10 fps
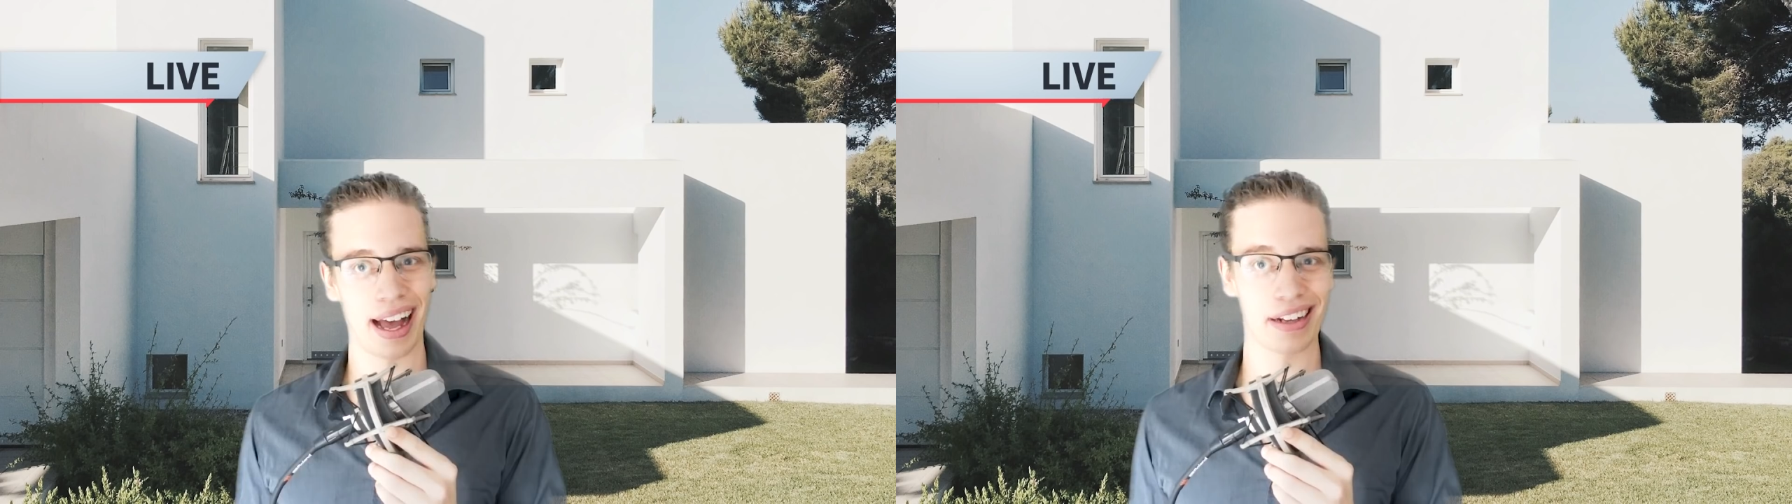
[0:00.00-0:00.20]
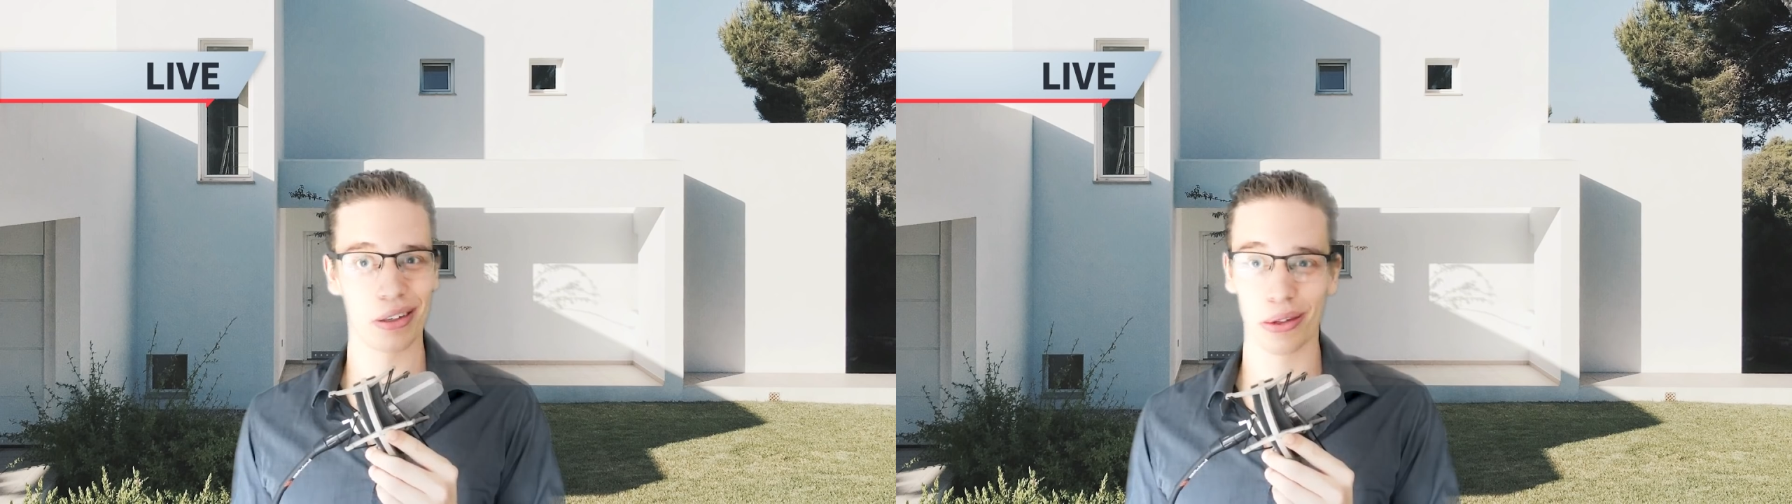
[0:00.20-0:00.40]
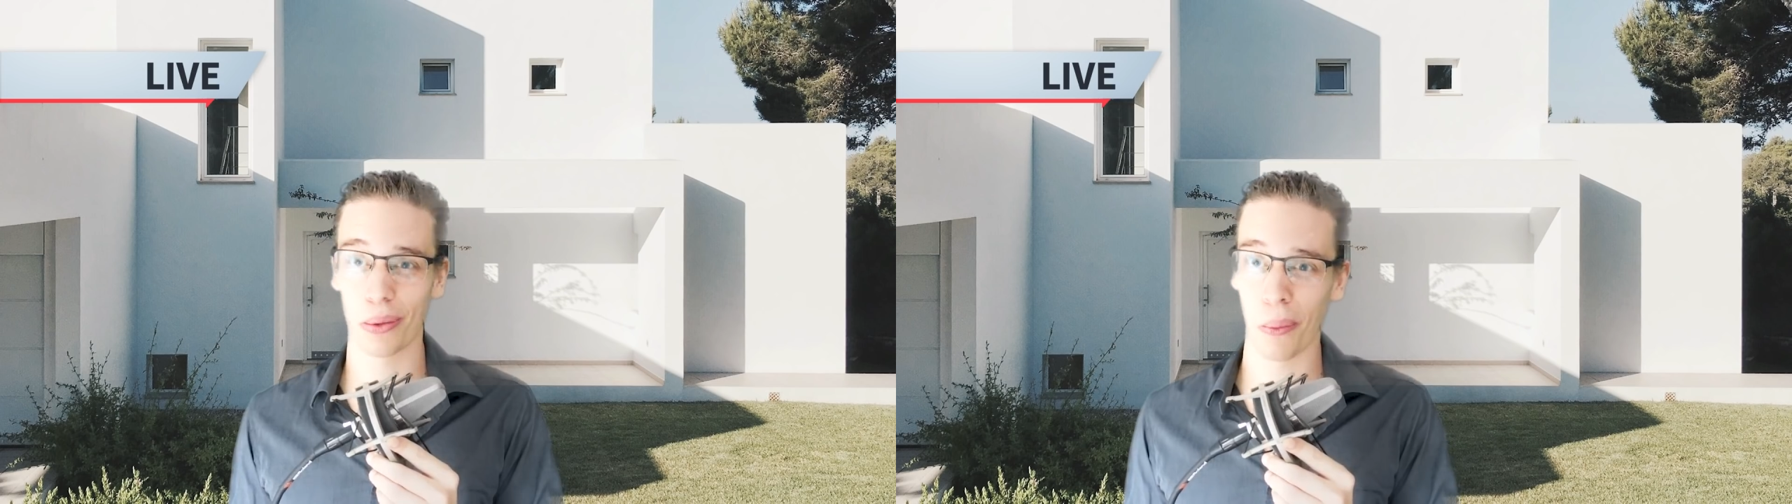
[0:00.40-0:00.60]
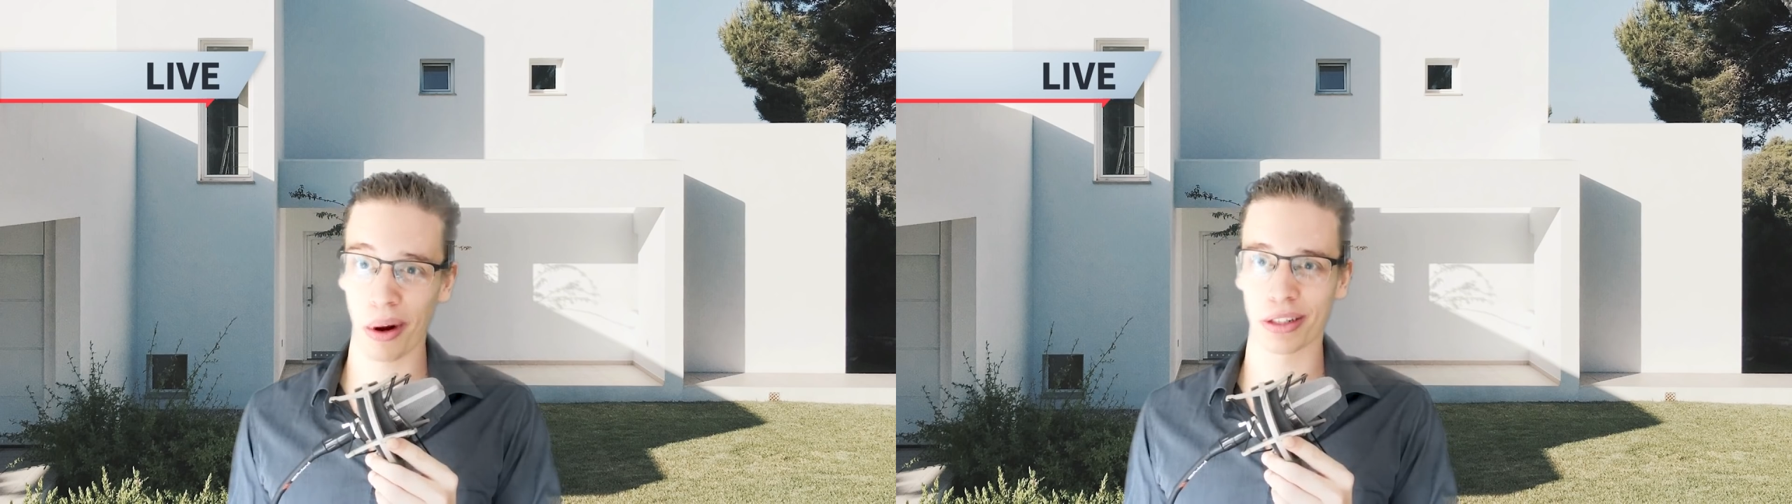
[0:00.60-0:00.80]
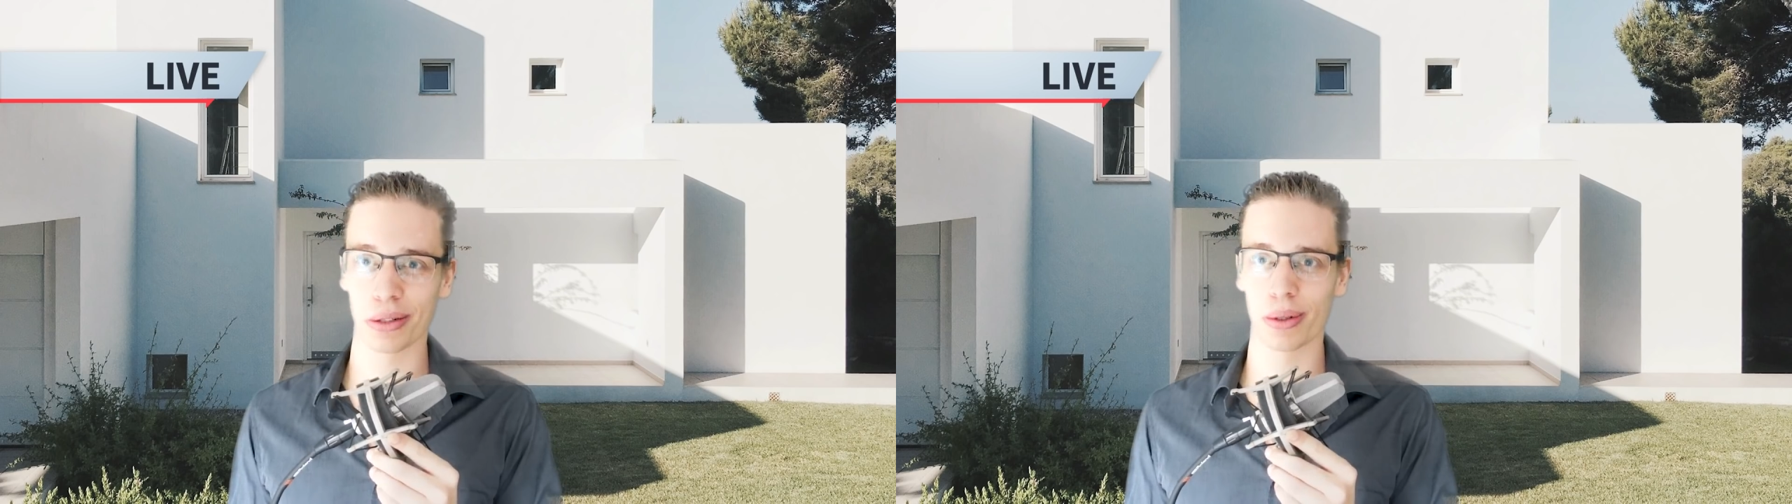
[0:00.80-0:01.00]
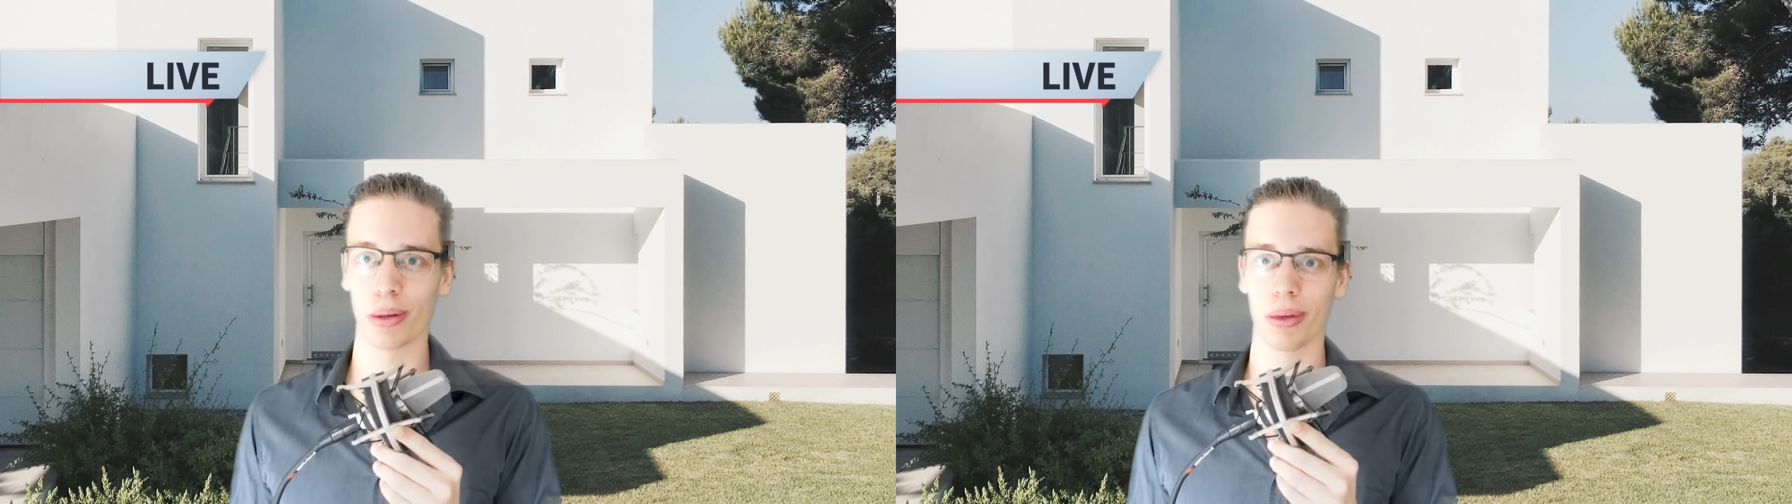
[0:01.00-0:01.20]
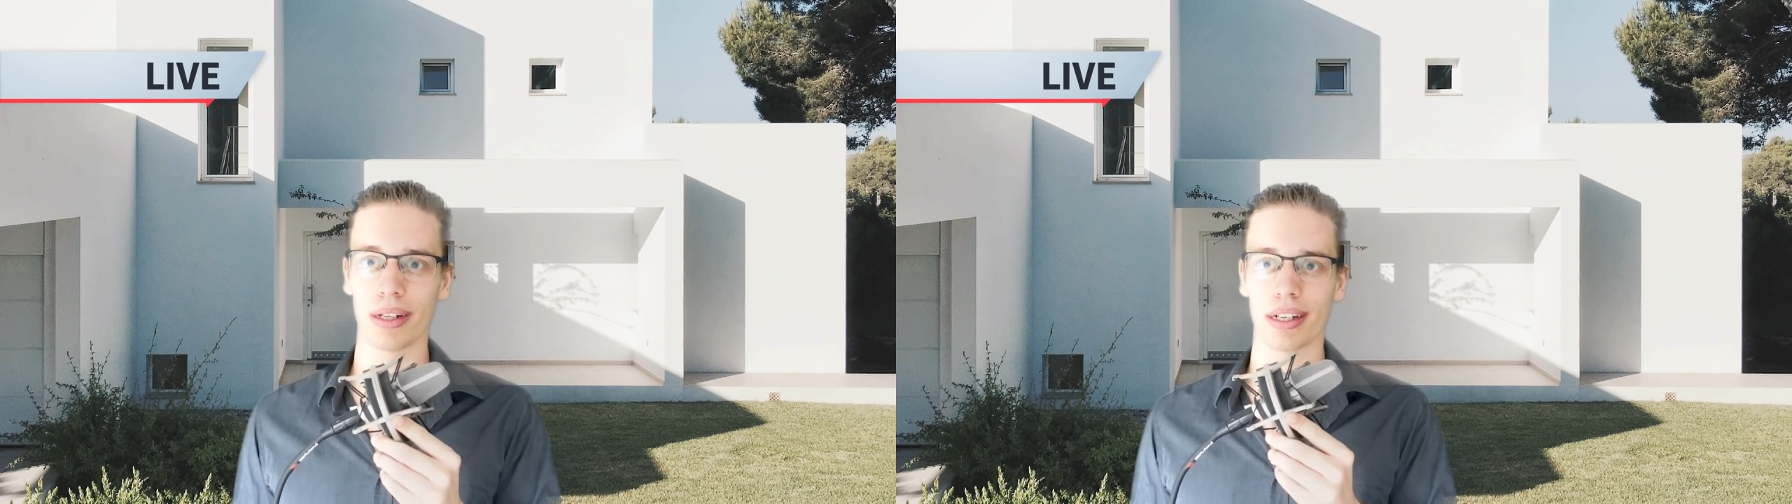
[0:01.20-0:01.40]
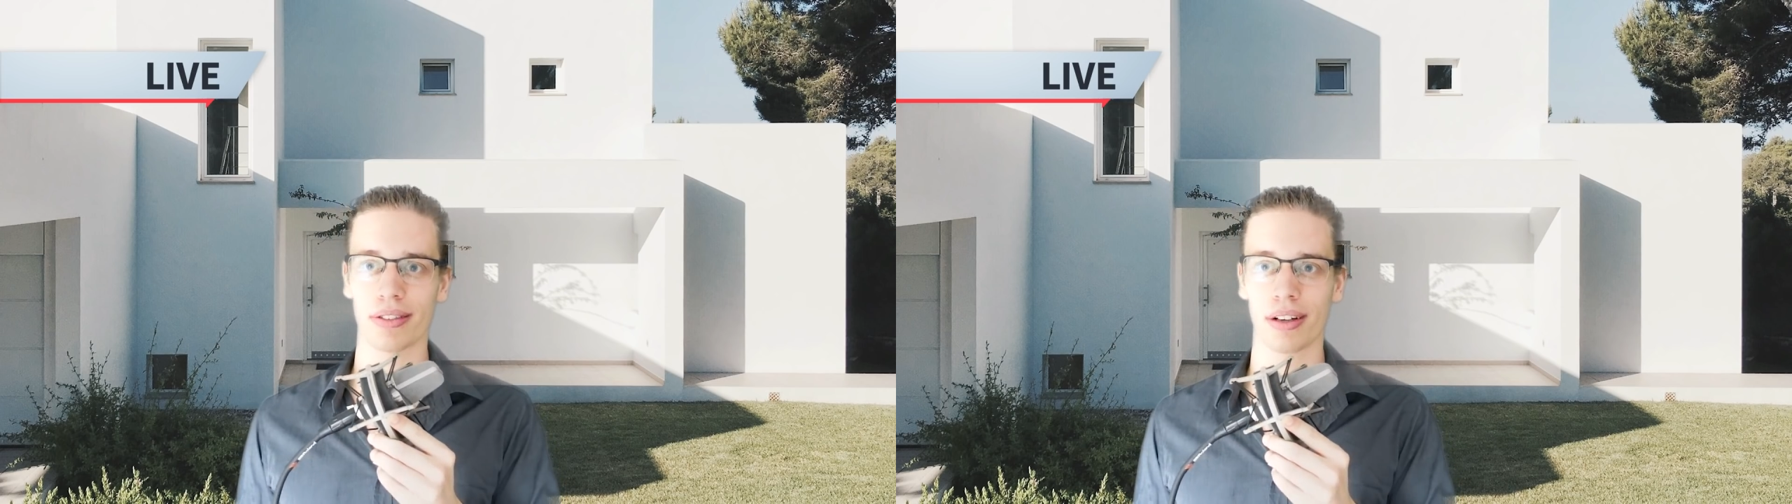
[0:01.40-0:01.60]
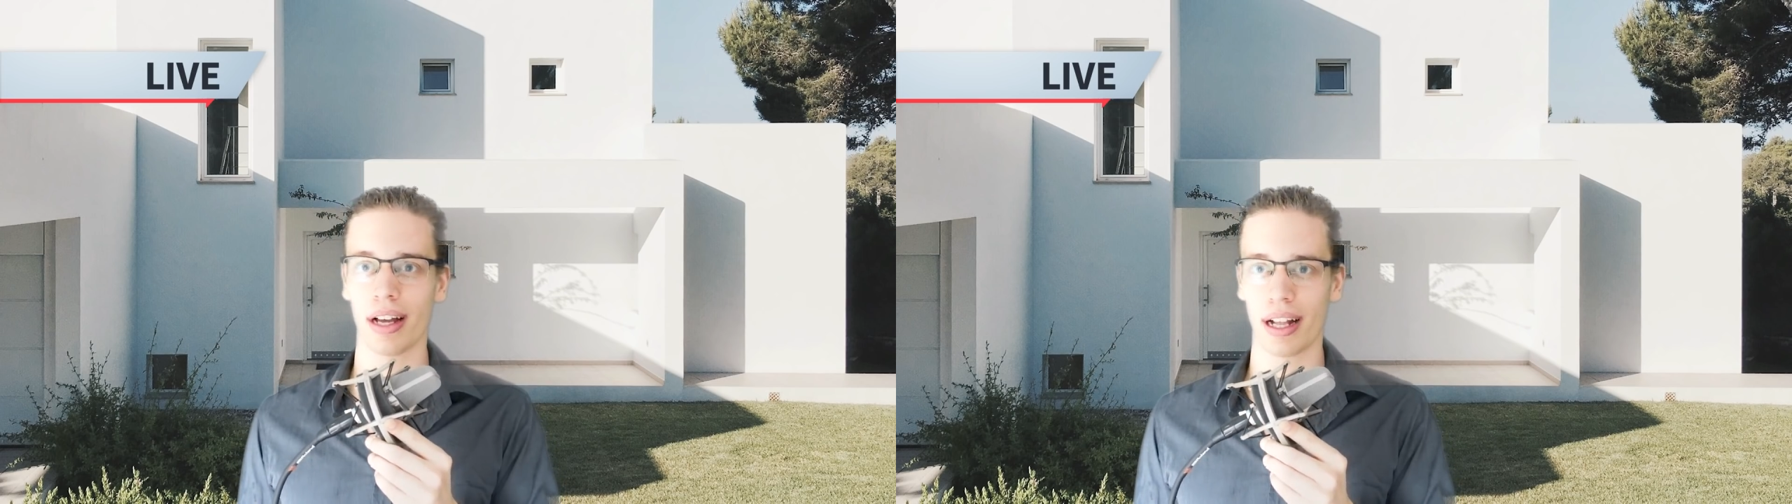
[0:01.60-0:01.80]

I don't know what you will believe.